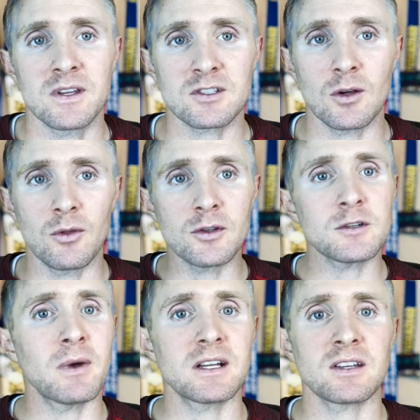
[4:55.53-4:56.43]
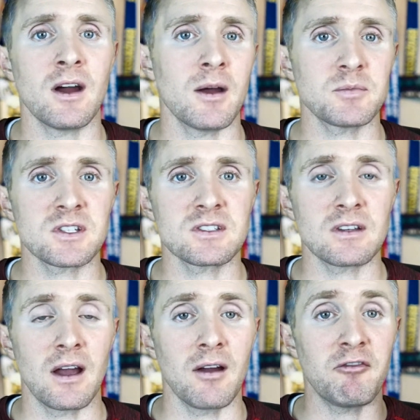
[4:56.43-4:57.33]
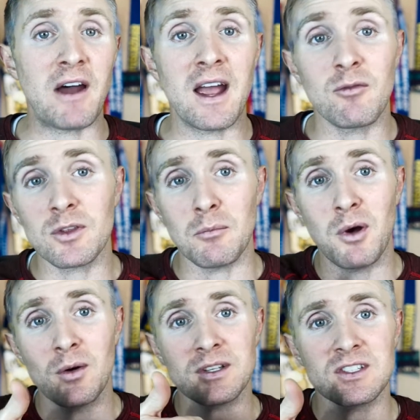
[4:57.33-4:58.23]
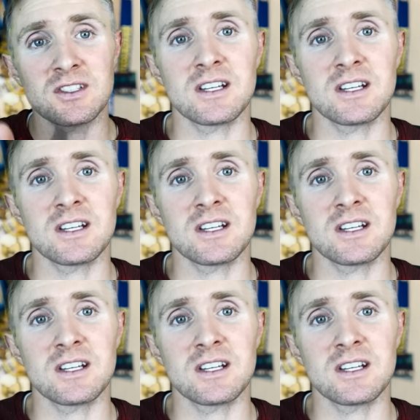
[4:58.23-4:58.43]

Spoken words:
And so those are my tops 5 with a bonus